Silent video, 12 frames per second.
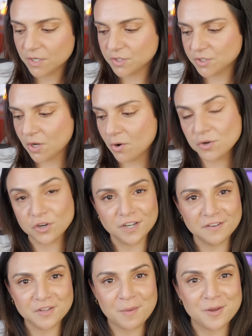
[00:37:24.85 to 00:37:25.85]
So you're going to
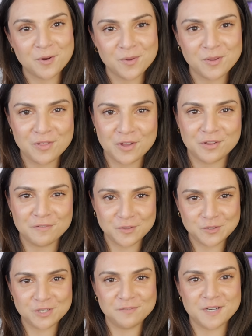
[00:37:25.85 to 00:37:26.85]
have to let me know what you thought of The
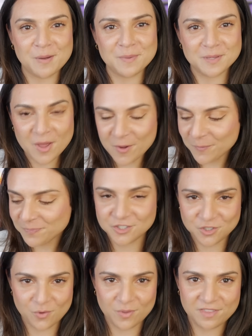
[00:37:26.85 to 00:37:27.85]
Fugitive down below. Did
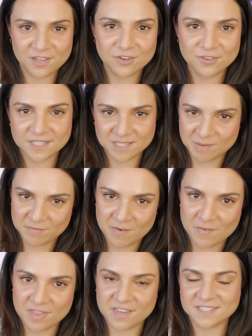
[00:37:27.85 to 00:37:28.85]
you go in theaters? That's my
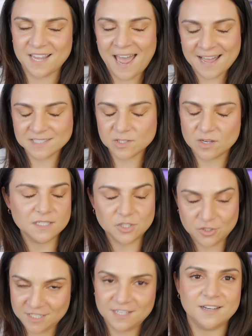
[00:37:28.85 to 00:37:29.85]
favorite thing to ask. Did
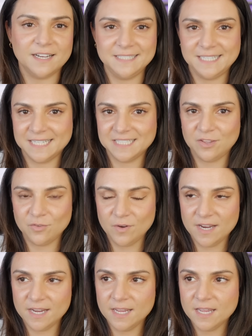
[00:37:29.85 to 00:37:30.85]
you see it in
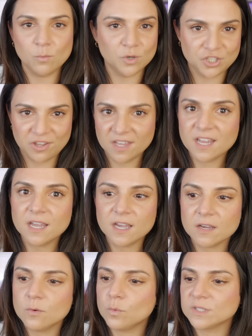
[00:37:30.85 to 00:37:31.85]
1993? What'd you think?
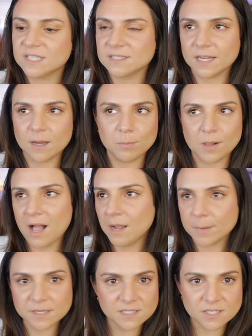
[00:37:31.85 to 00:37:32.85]
Was this like a
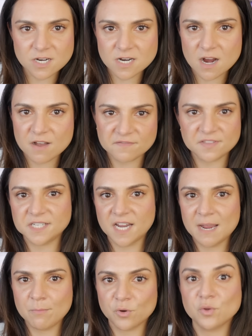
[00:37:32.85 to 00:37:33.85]
blockbuster of the
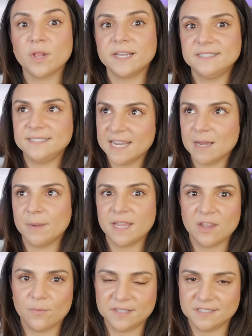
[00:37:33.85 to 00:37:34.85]
time? Were you like, damn, I
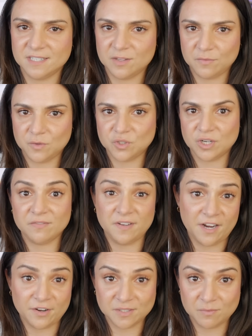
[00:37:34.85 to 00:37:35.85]
can't wait to see The Fugitive and
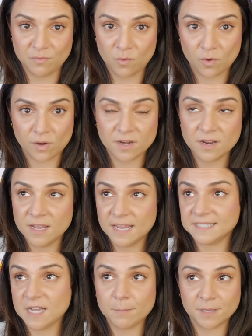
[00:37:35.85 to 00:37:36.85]
Harrison Ford
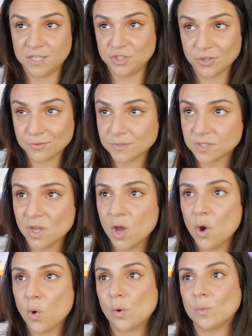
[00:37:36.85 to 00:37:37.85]
and Tommy Lee Jones?
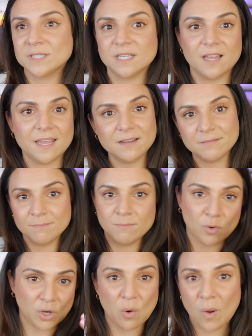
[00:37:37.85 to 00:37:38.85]
Or was it like,
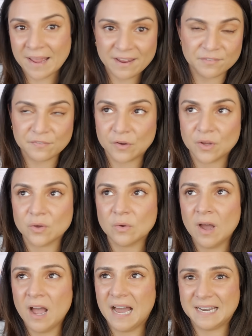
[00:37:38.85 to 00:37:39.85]
more quiet for you.
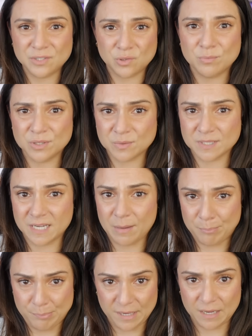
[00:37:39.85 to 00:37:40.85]
I'd assume this was like a
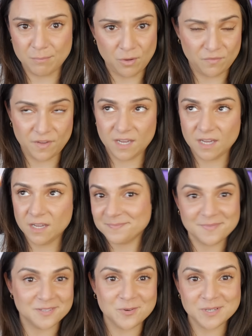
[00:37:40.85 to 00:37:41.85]
big movie.
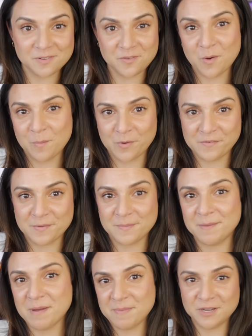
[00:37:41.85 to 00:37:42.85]
As always, if you want more from
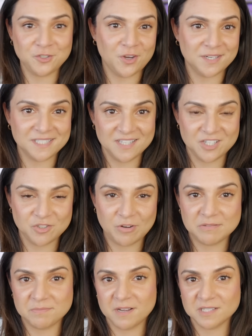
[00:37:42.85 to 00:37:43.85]
me, my Patreon is in the
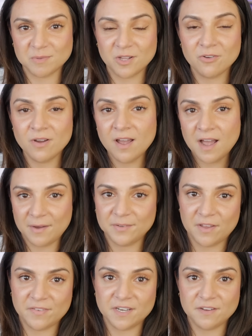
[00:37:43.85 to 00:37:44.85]
description box below. I would
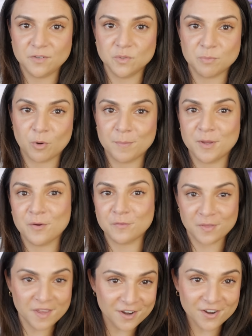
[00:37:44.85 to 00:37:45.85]
love it if you support me over
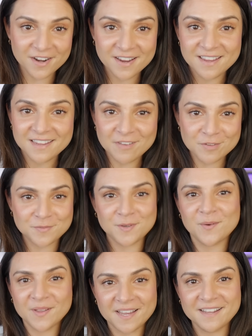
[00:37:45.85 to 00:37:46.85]
there. Give this
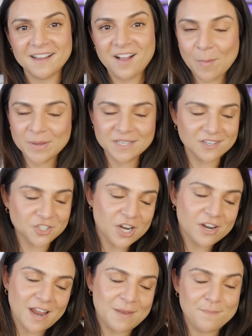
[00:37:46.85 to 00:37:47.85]
video a like, a comment, a
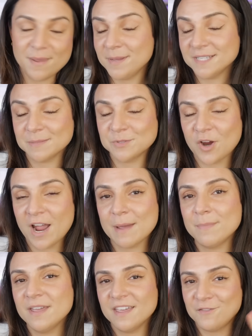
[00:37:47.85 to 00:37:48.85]
share, and maybe a
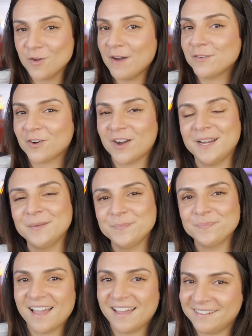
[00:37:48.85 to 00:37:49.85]
subscribe if you haven't already.
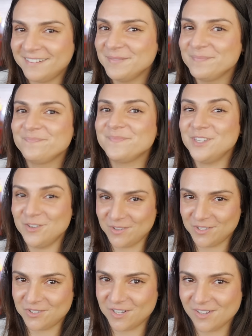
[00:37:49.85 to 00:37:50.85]
And you know
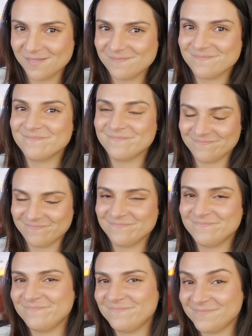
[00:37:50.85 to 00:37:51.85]
the drill.
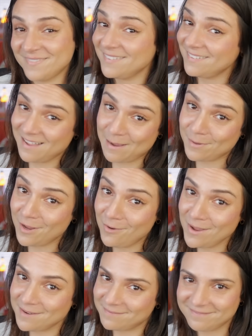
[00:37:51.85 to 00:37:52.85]
I'm gonna go
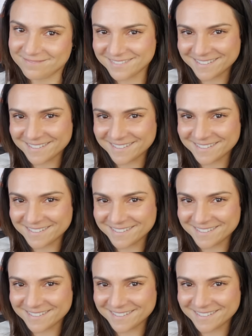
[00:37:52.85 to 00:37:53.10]
eat.